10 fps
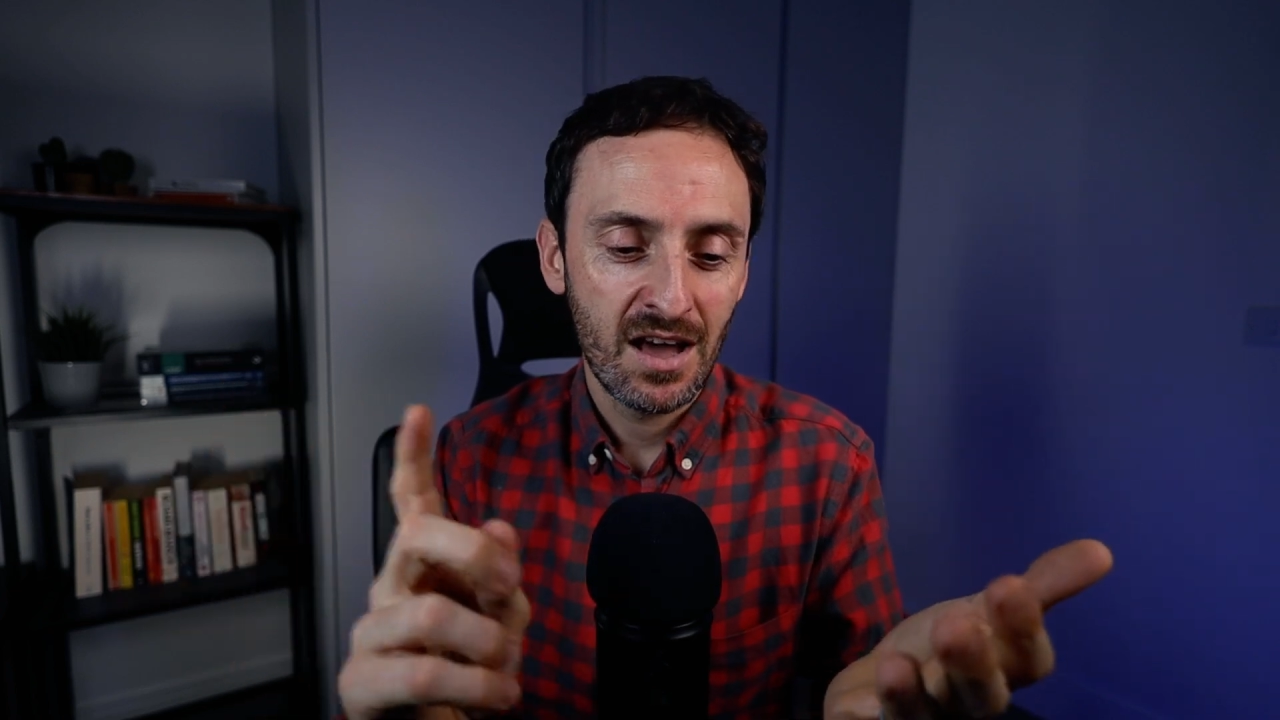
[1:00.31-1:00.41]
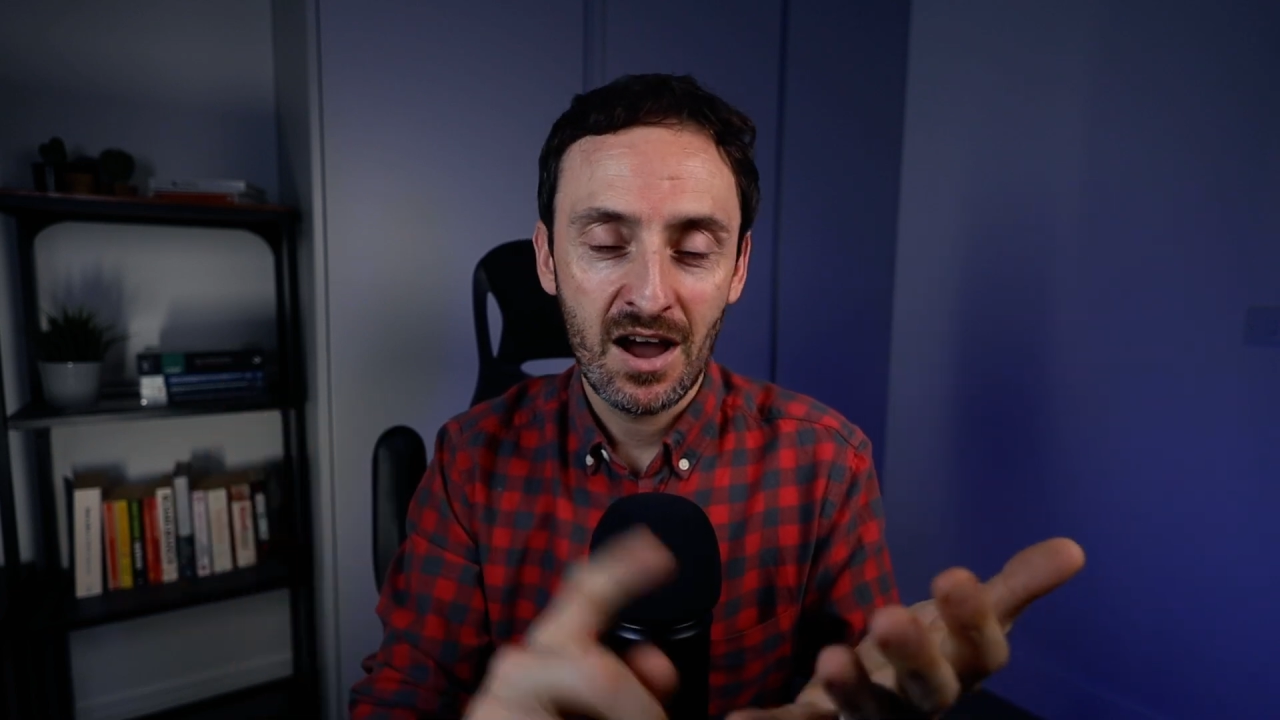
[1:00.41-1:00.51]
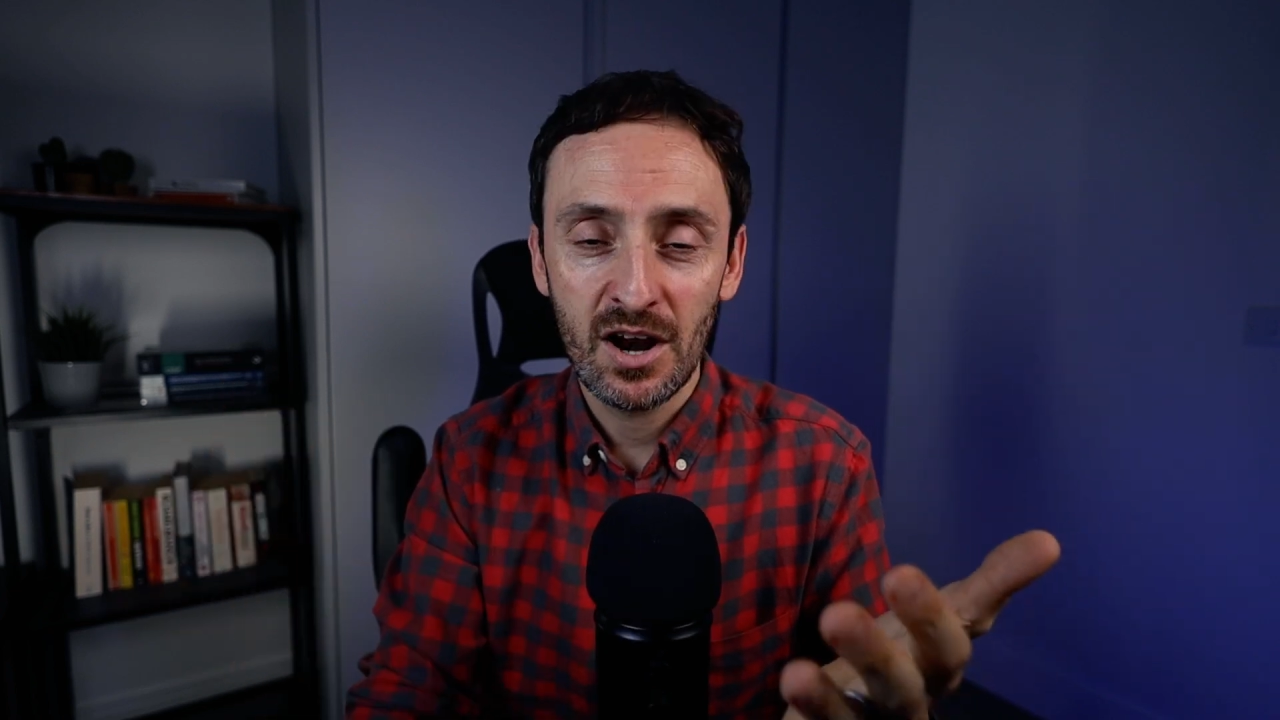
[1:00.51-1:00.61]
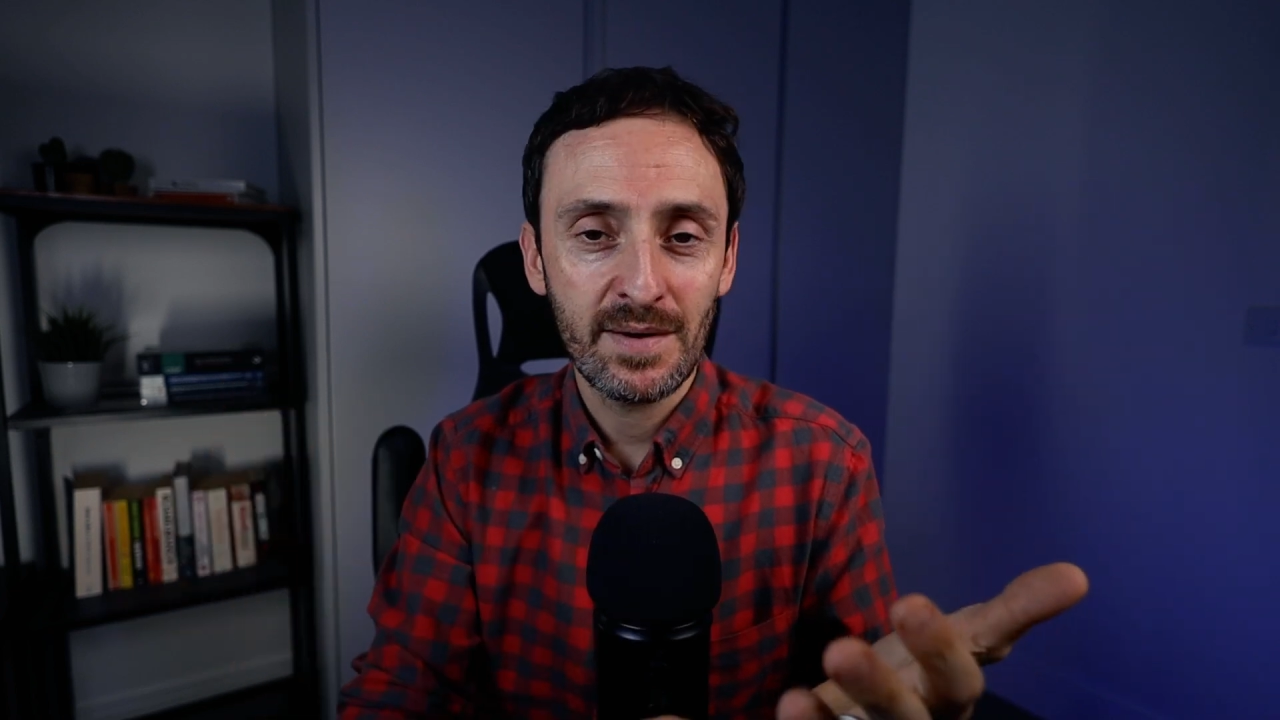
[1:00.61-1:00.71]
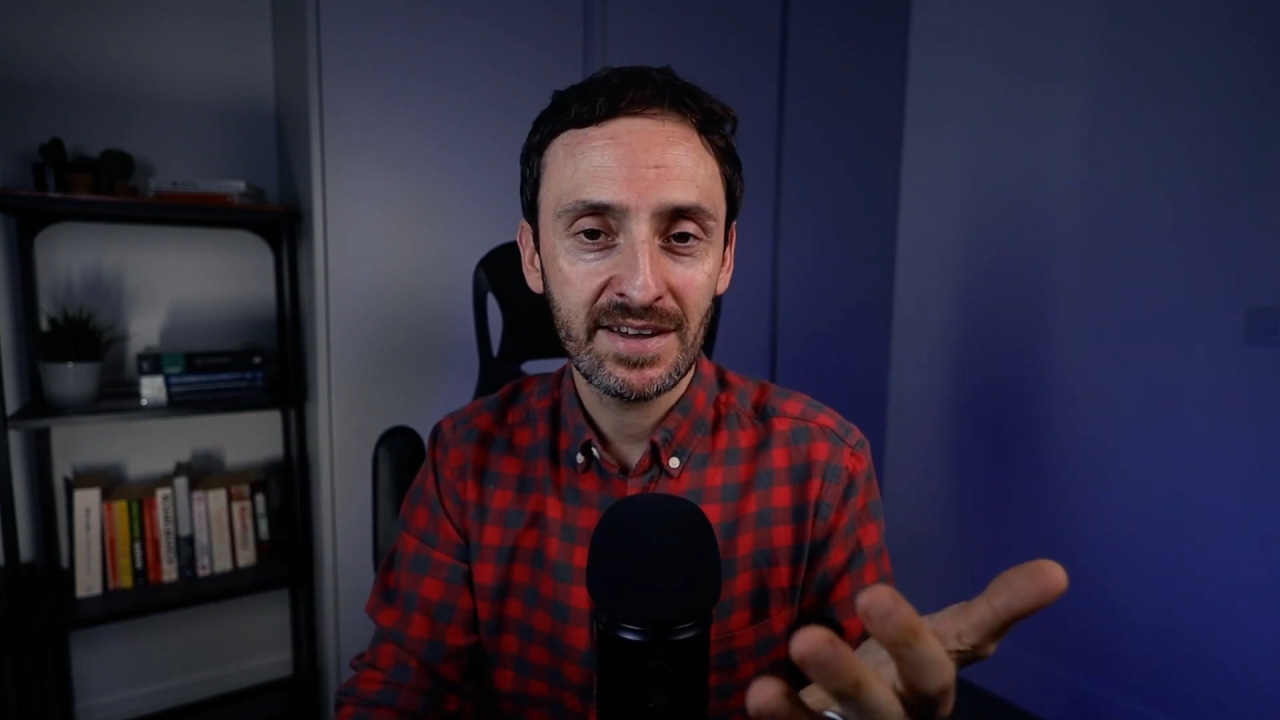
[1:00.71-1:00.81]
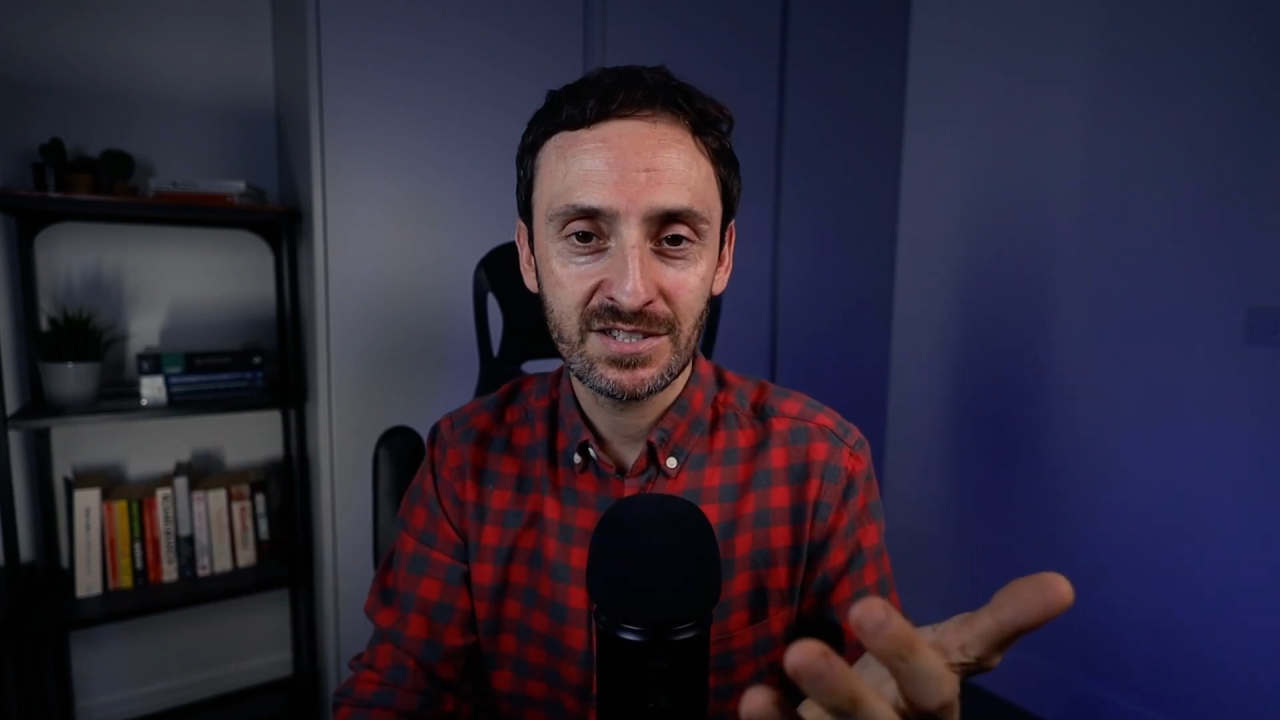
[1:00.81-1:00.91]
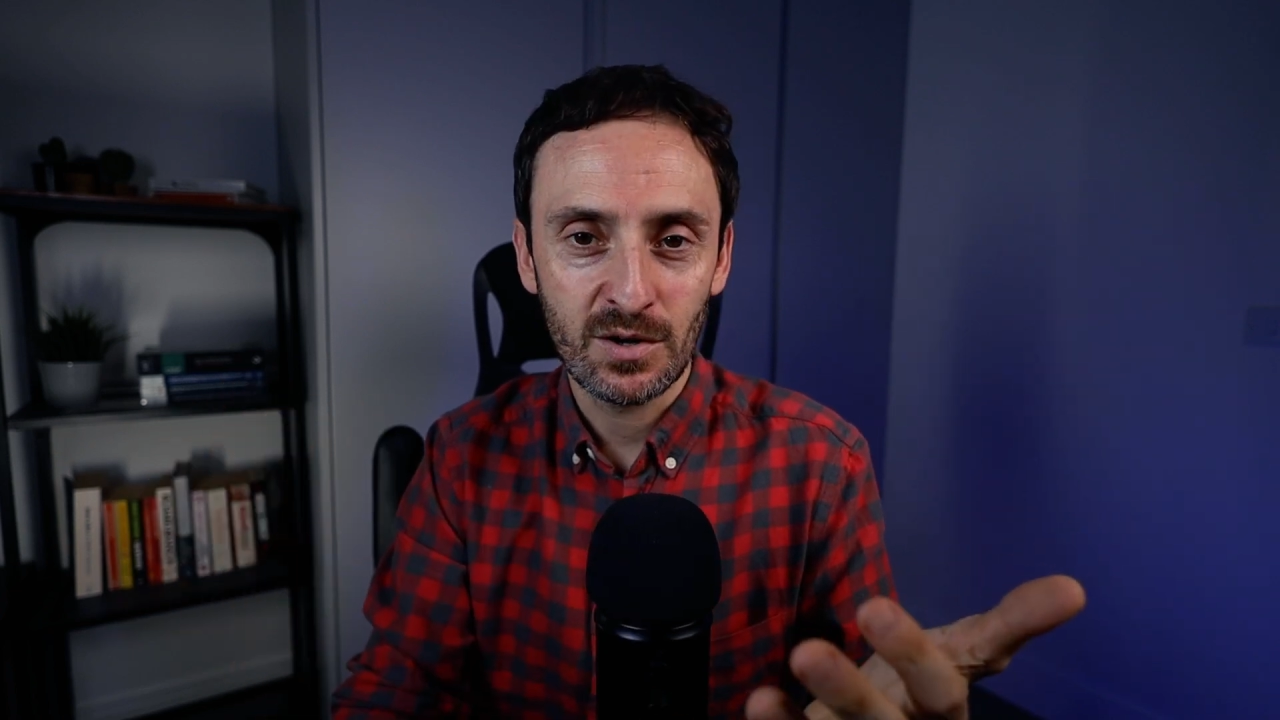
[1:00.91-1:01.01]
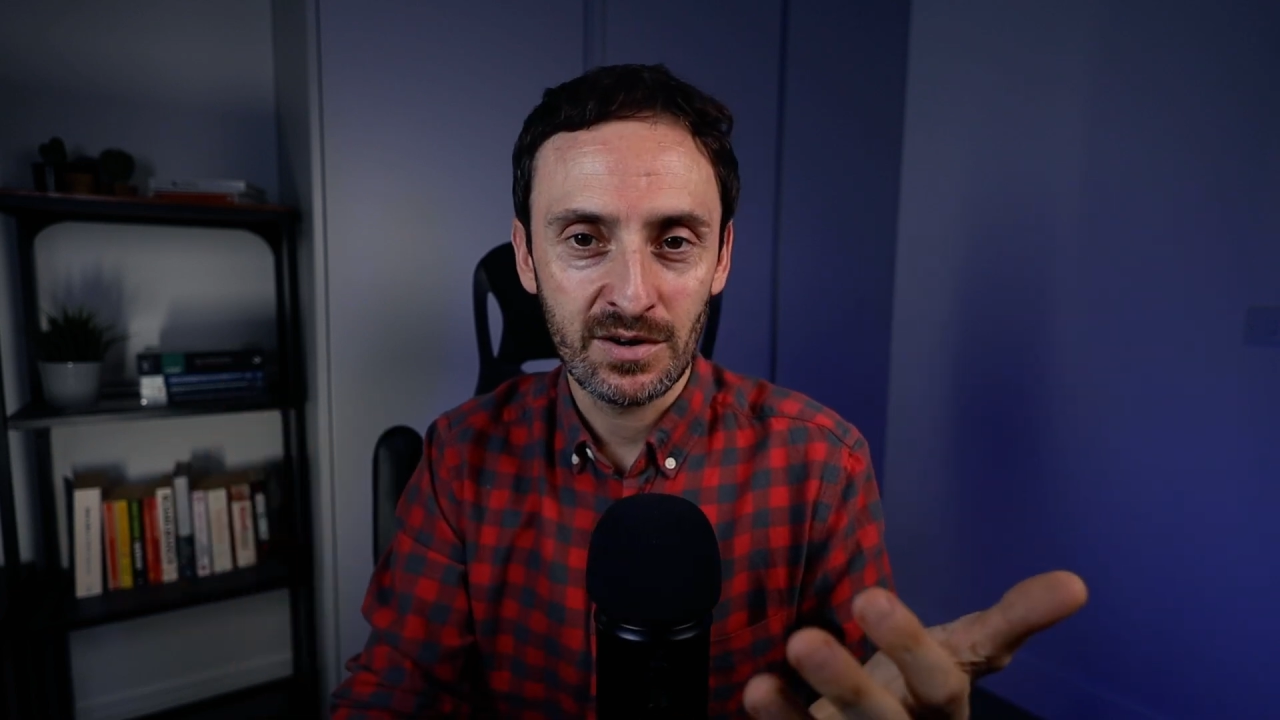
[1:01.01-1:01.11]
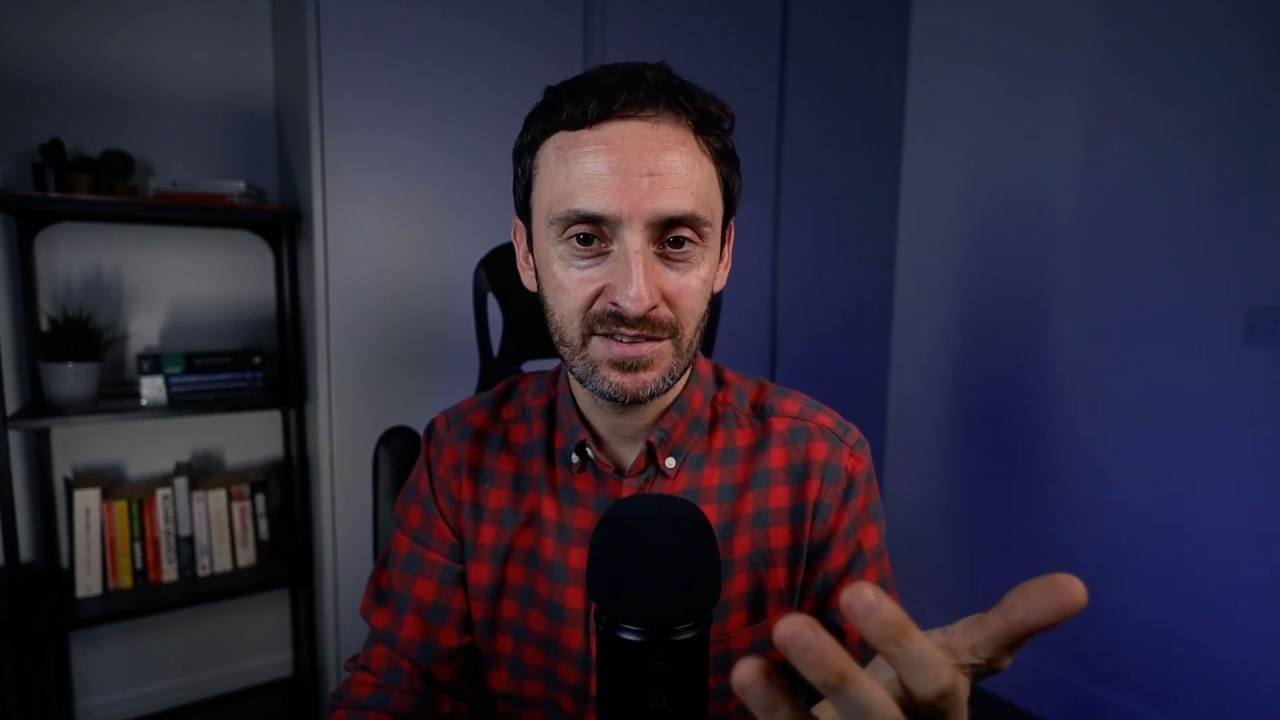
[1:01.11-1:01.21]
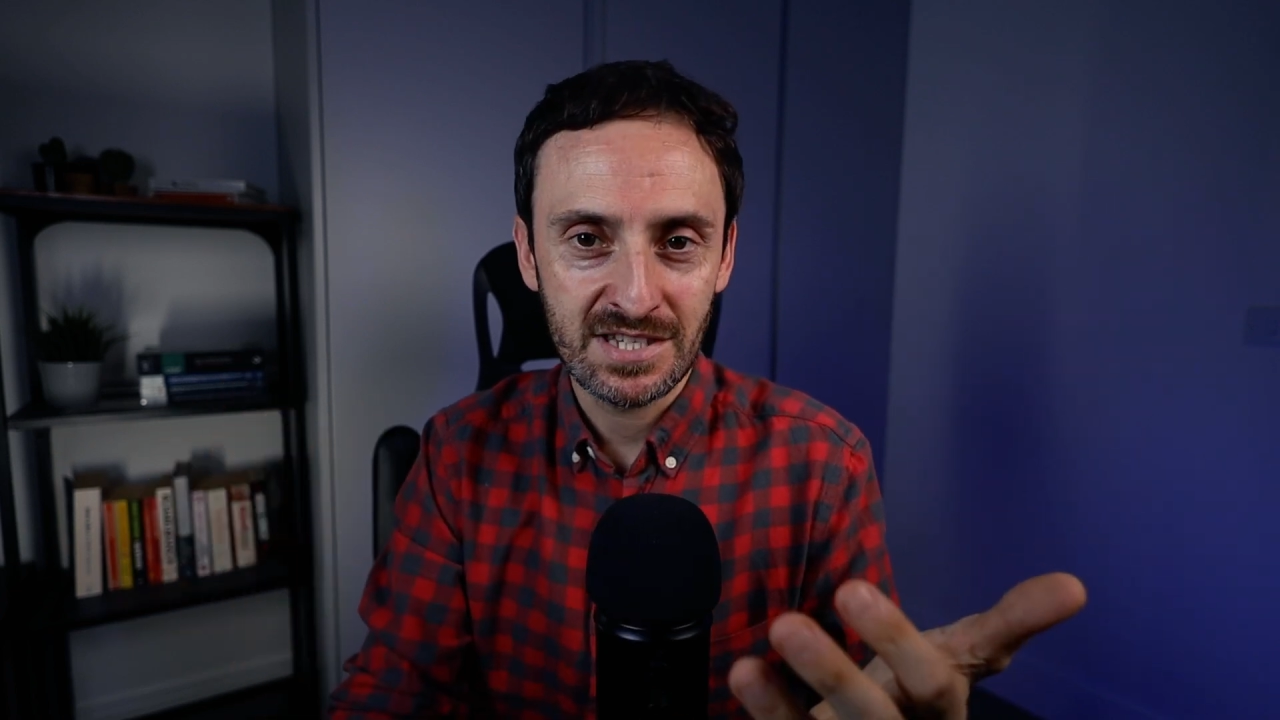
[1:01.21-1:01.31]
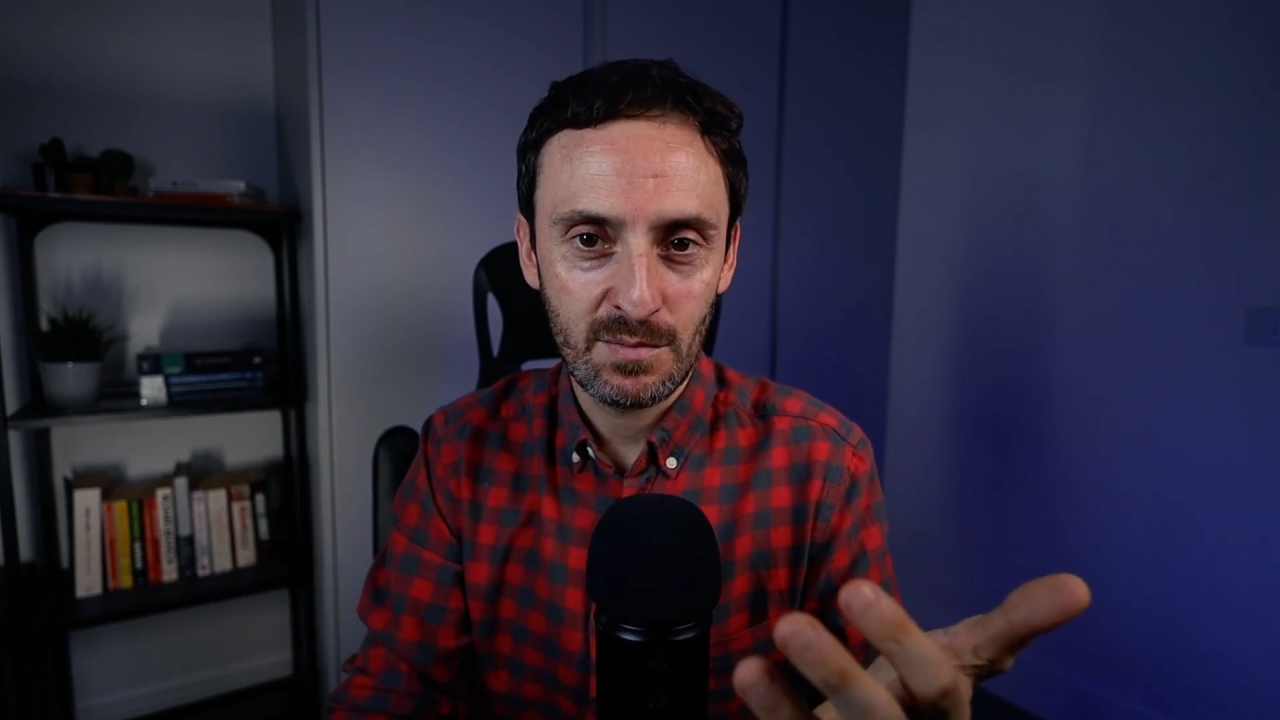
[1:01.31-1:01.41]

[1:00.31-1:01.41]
how do I get started in